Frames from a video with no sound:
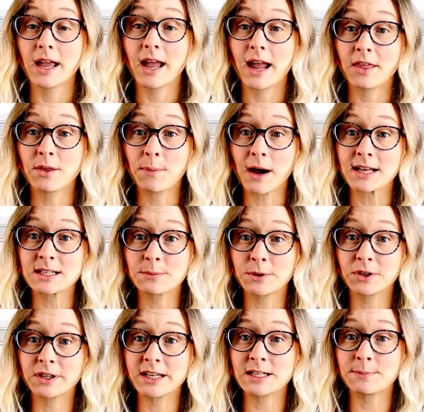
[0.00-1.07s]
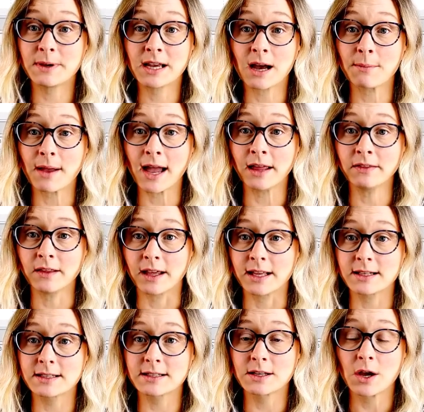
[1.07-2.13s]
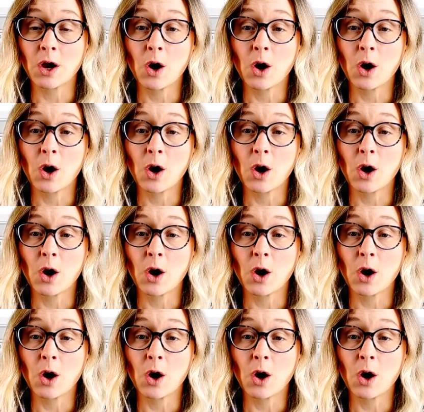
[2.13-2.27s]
And the possibilities become endless.